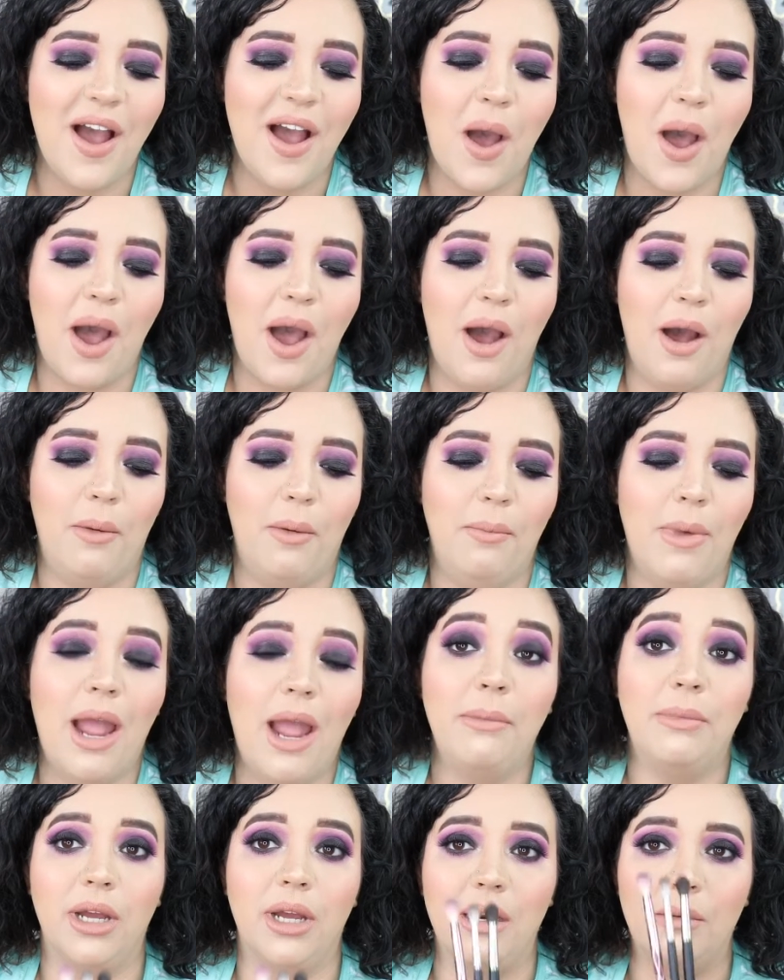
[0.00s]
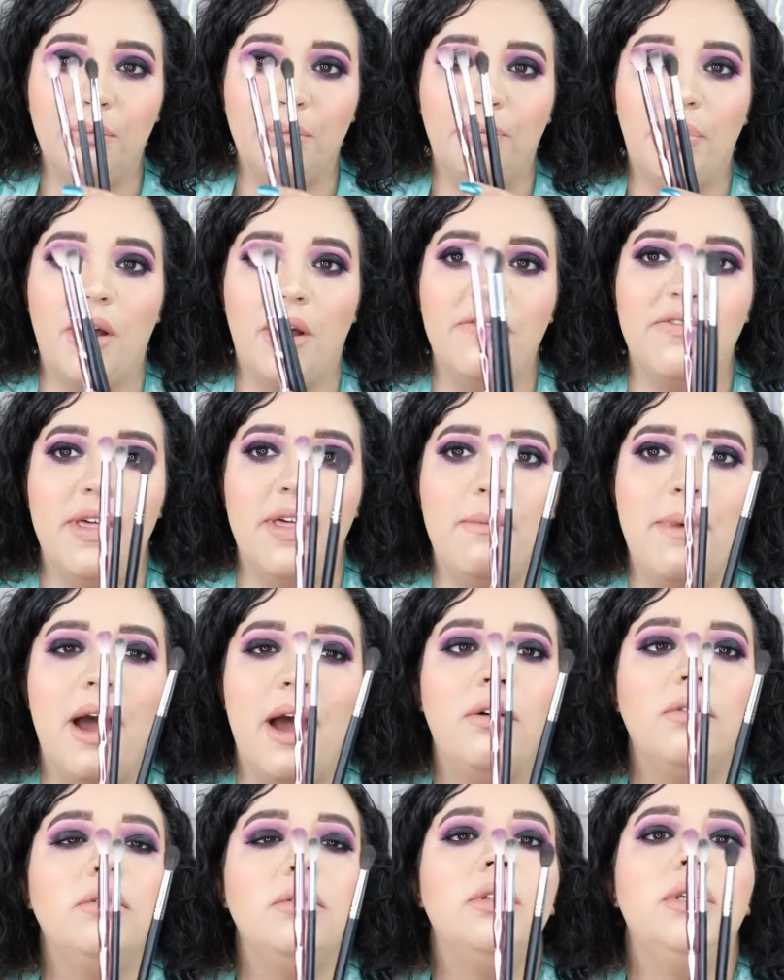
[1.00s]
Um, I'm gonna buff them
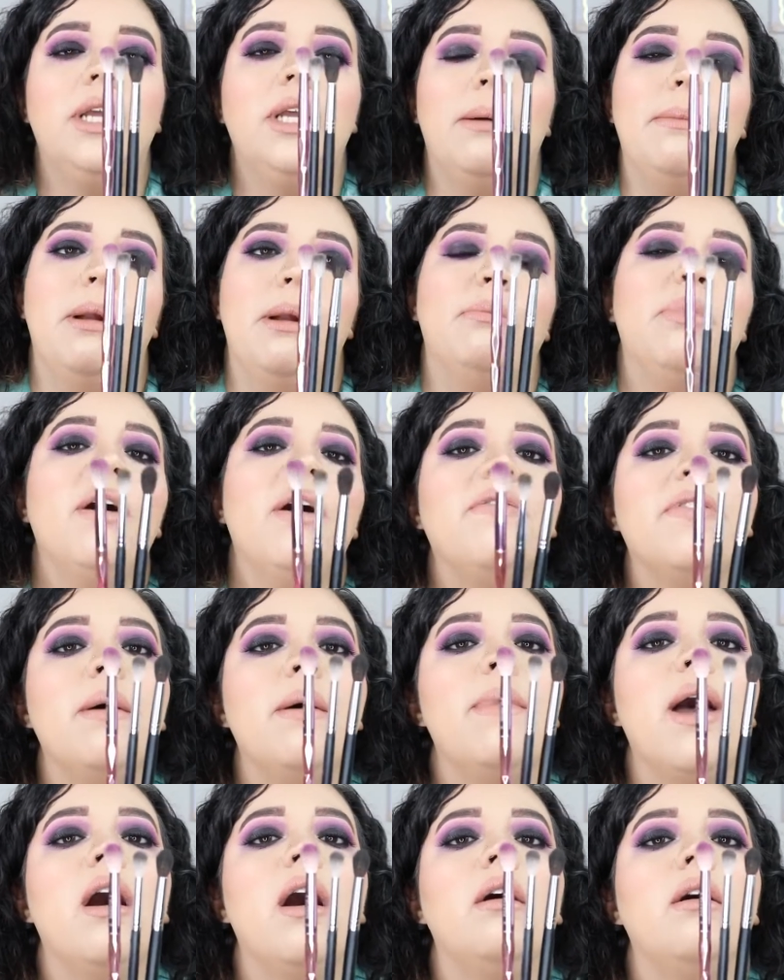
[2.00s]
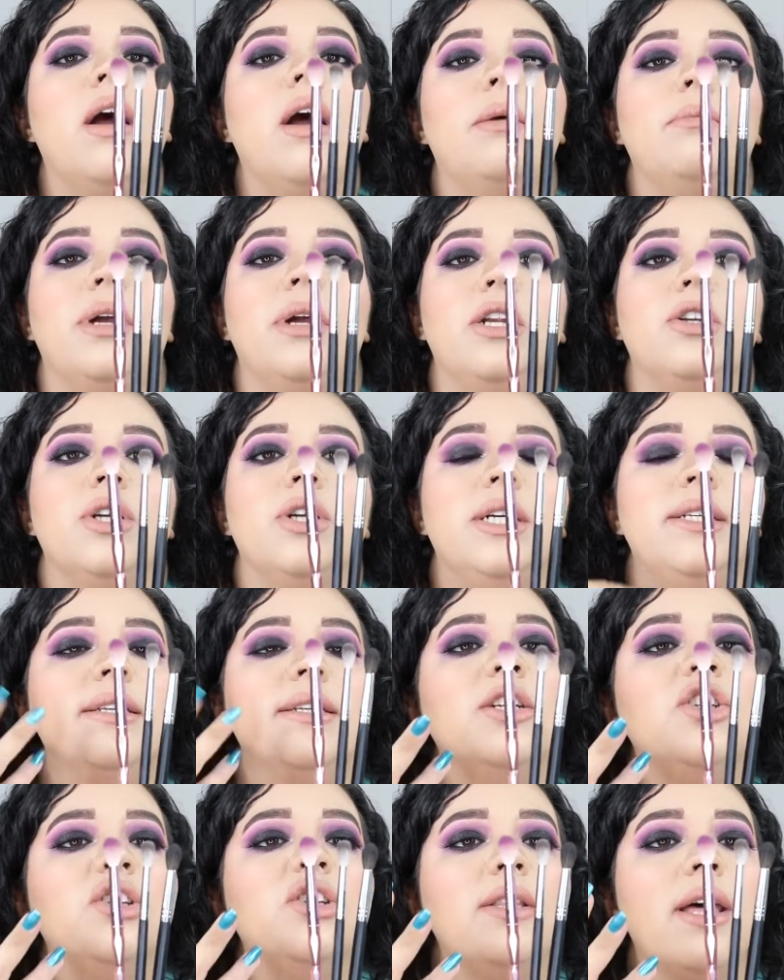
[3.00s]
out. I'm gonna buff them out, I'm gonna
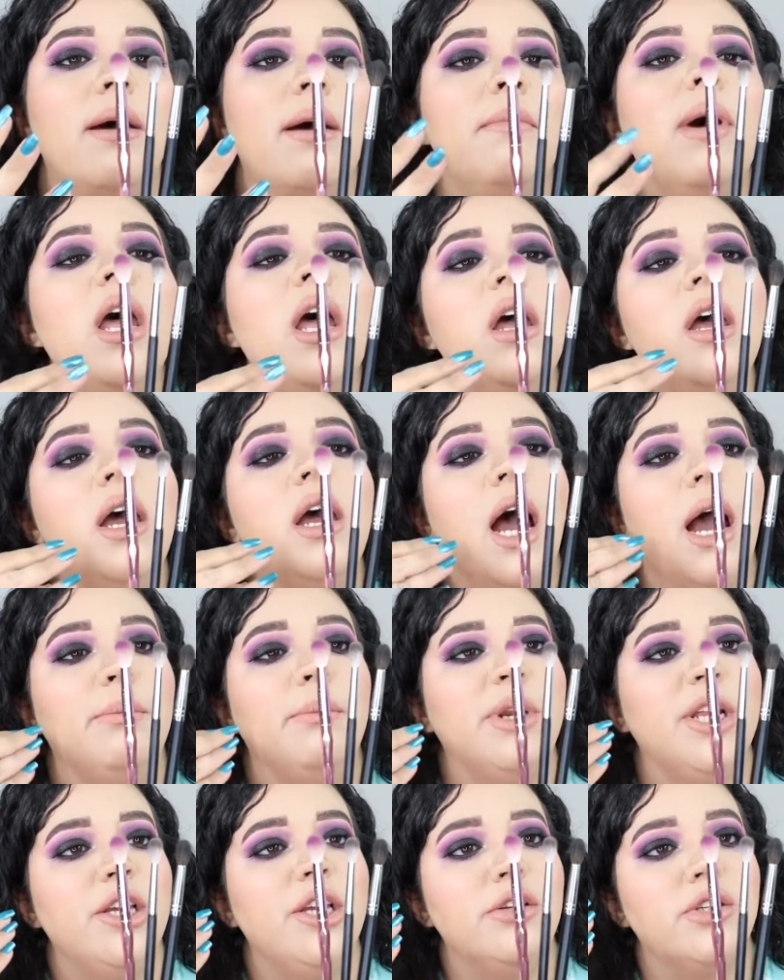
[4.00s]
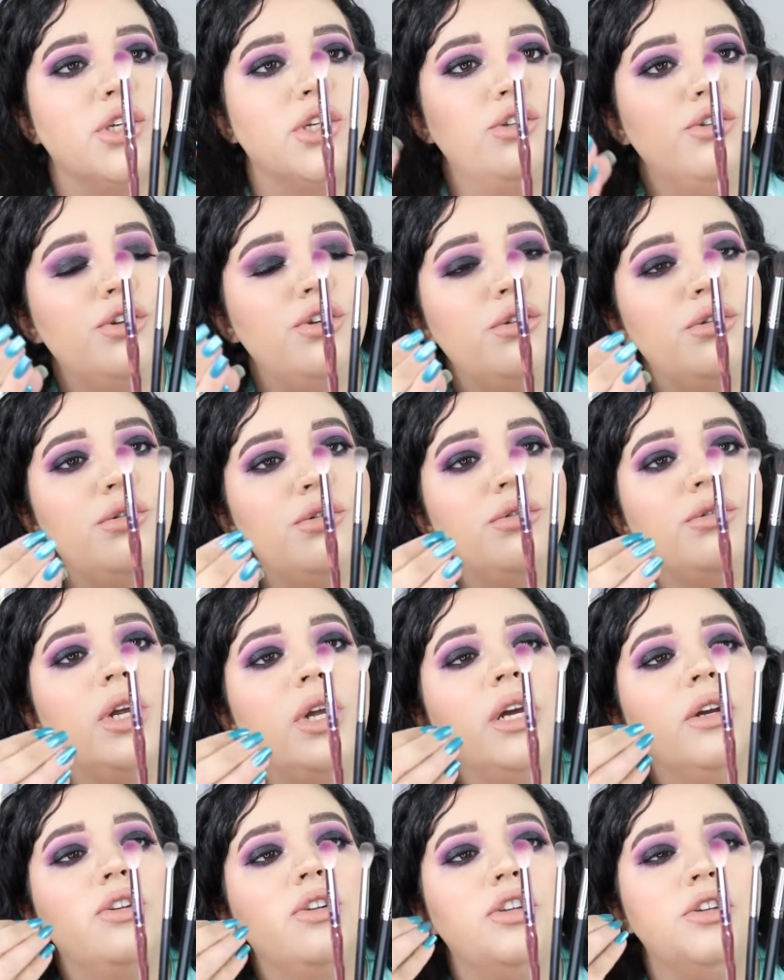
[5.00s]
transition them, I'm gonna use a nude